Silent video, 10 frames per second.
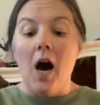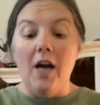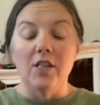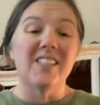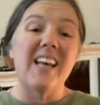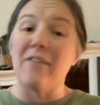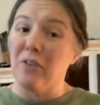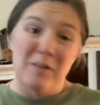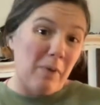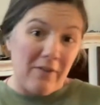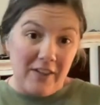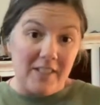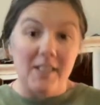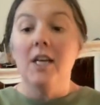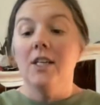just everyone's
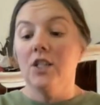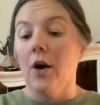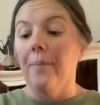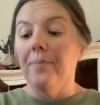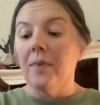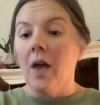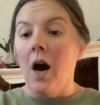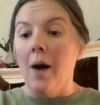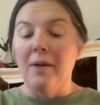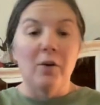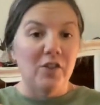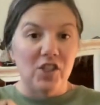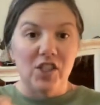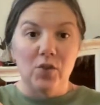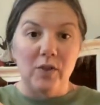preference. So you can always
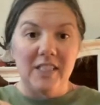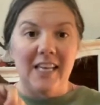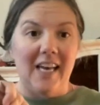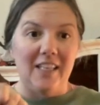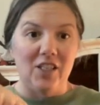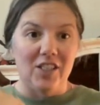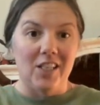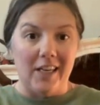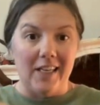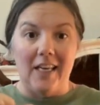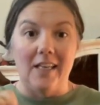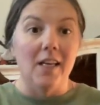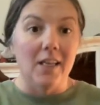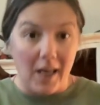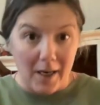just twist it and then just tuck it in.
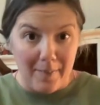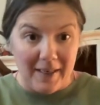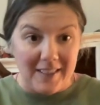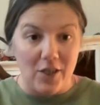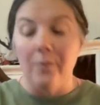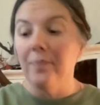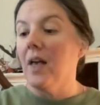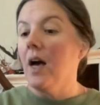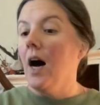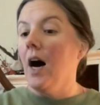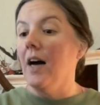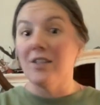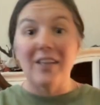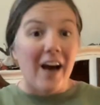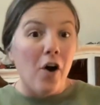Not a big deal. So
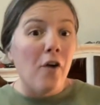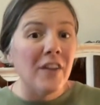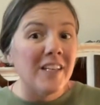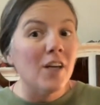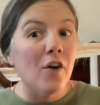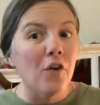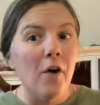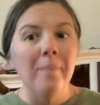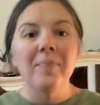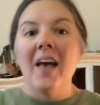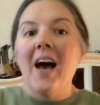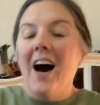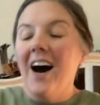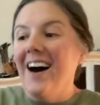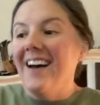yeah, hopefully that's helpful.
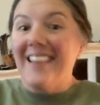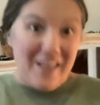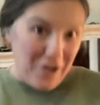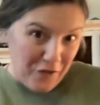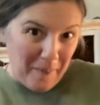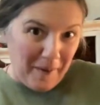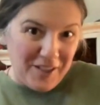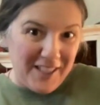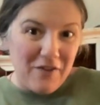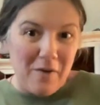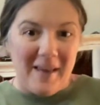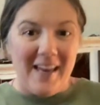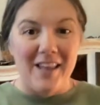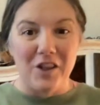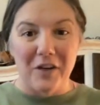Thank you for purchasing from me
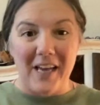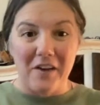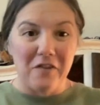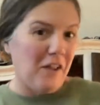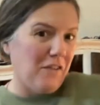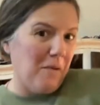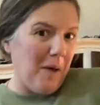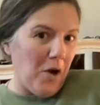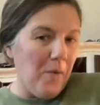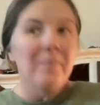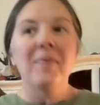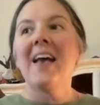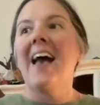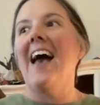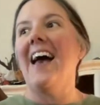and learning how to fluff a bow.
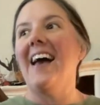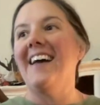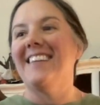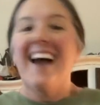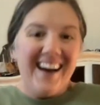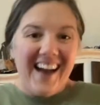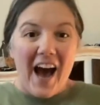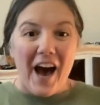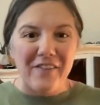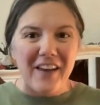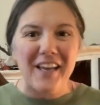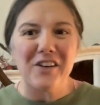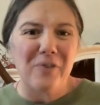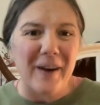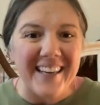And yeah, have a
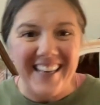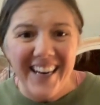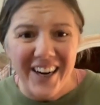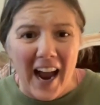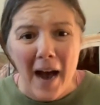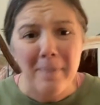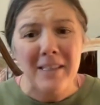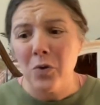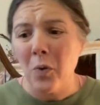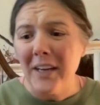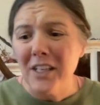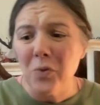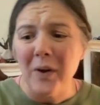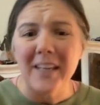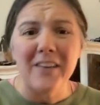great year. Happy
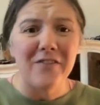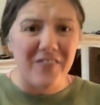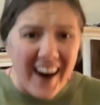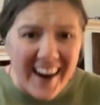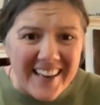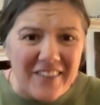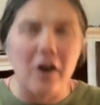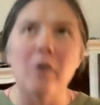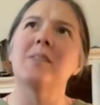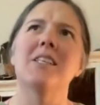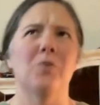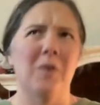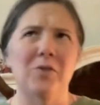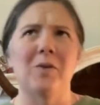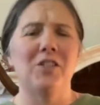2025. I almost said
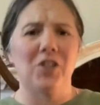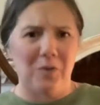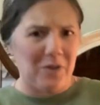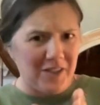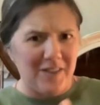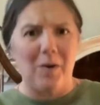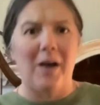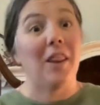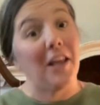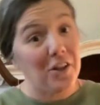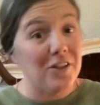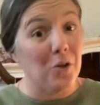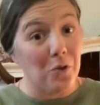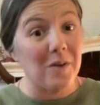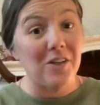2022, which is what, like 3
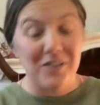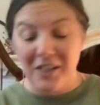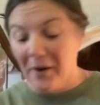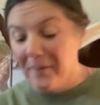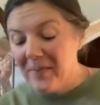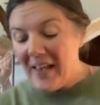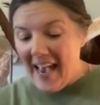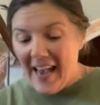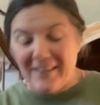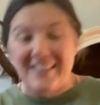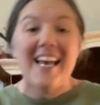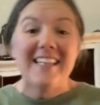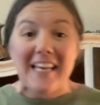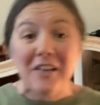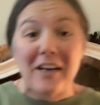years ago. Anyways,
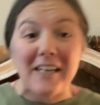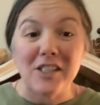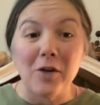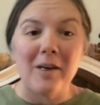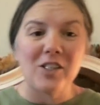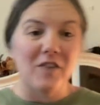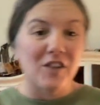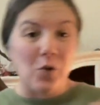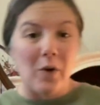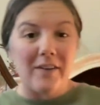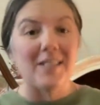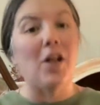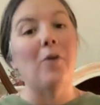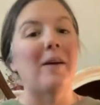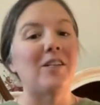thank you guys so much. Victoria
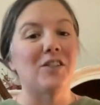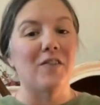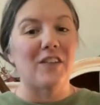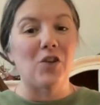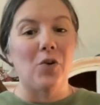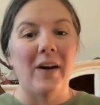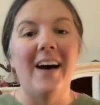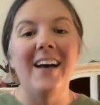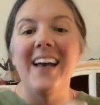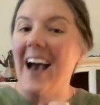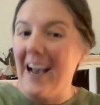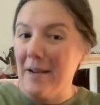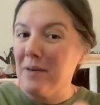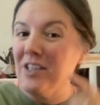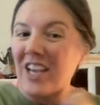celebrations of Victoria. I
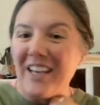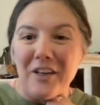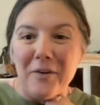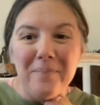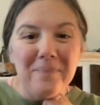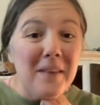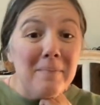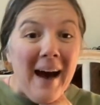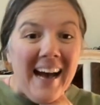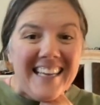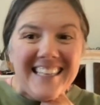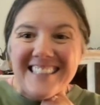appreciate you. Bye.